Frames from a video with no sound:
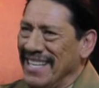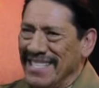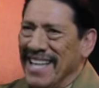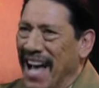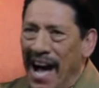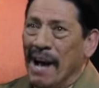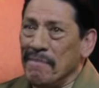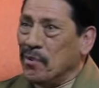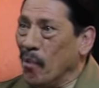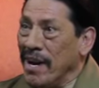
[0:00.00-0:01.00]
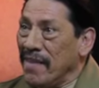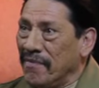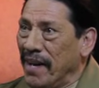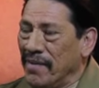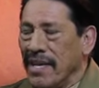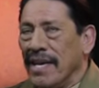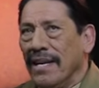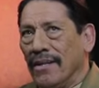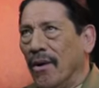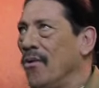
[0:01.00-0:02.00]
I'm 25.
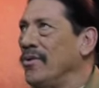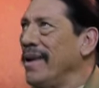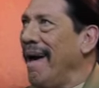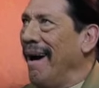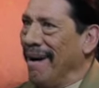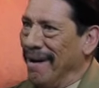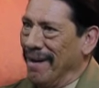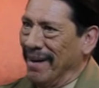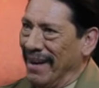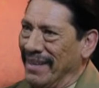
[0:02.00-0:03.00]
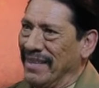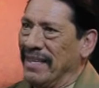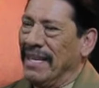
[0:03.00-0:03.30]
Oh, yeah, huh?